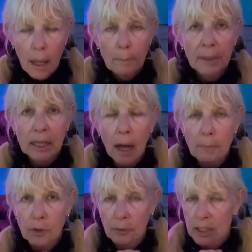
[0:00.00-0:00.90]

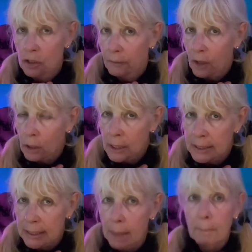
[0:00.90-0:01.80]
become the reserve
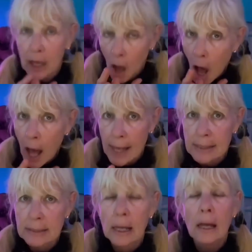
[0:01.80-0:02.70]
currency
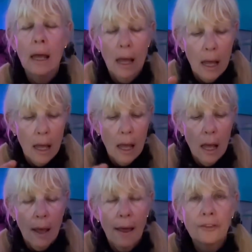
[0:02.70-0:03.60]
because
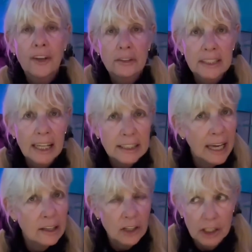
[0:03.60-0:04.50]
they're
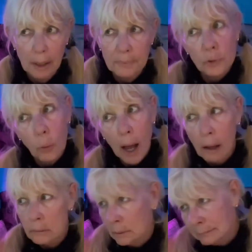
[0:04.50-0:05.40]
dictatorships.
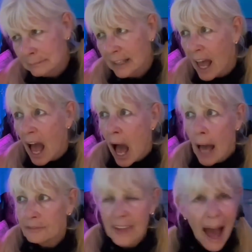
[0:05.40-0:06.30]
Well,
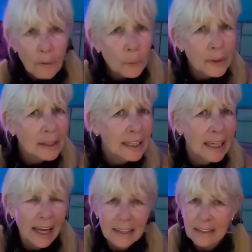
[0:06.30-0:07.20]
that
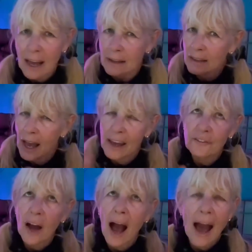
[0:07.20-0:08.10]
really is, and if
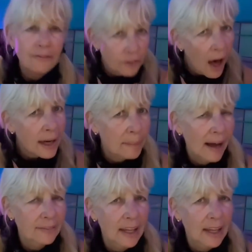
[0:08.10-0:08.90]
I thought about